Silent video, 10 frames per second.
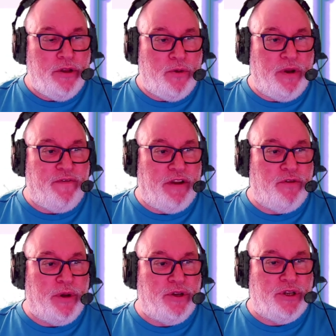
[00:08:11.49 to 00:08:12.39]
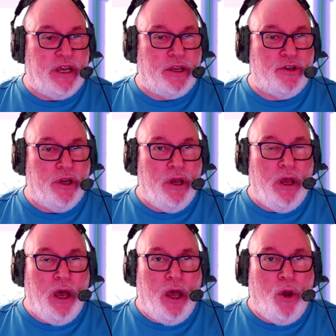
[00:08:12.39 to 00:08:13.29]
25, 26,
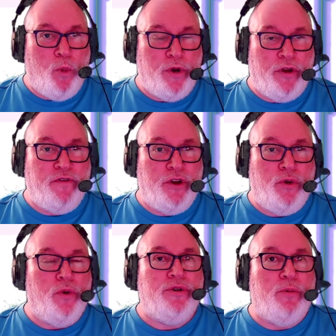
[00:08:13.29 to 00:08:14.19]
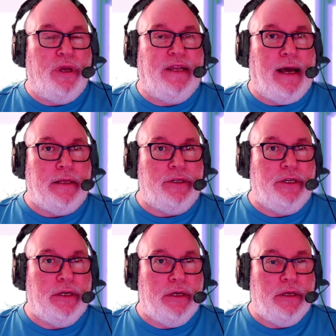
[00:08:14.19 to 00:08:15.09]
what you have to do is a wee dance.